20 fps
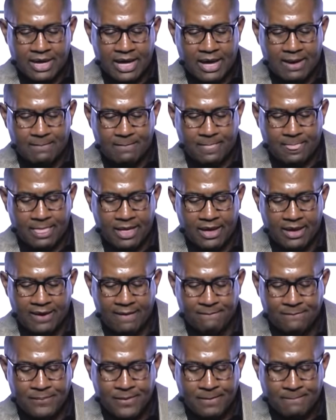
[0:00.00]

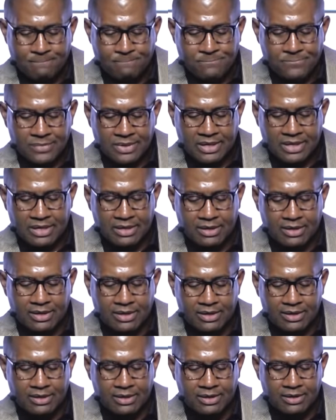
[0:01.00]

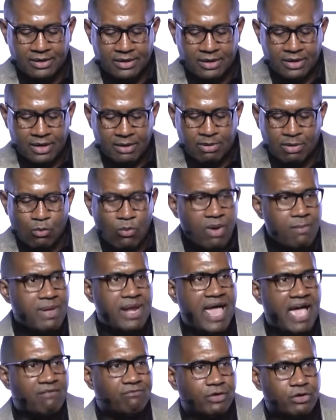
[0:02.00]
But
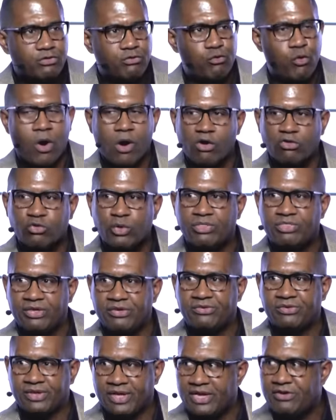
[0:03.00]
women have their struggles with
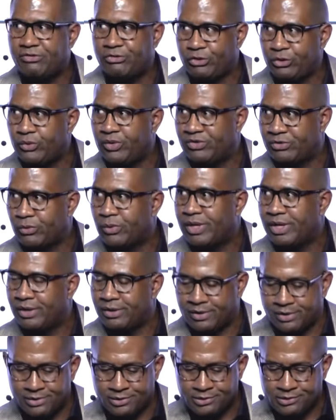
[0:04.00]
this issue as
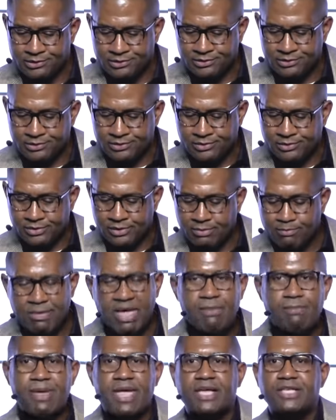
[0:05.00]
well.
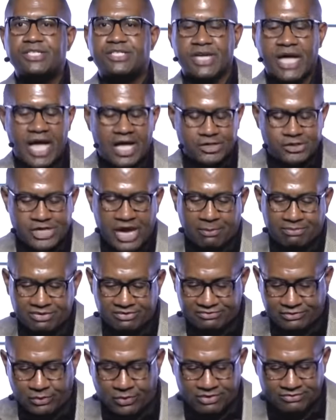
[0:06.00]
Meet me in John
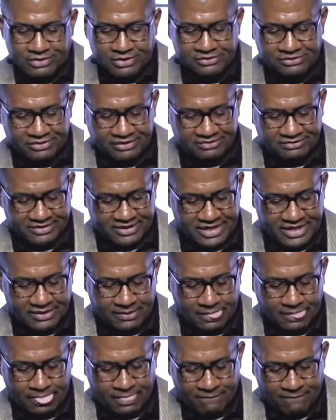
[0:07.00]
chapter 4, verse 16.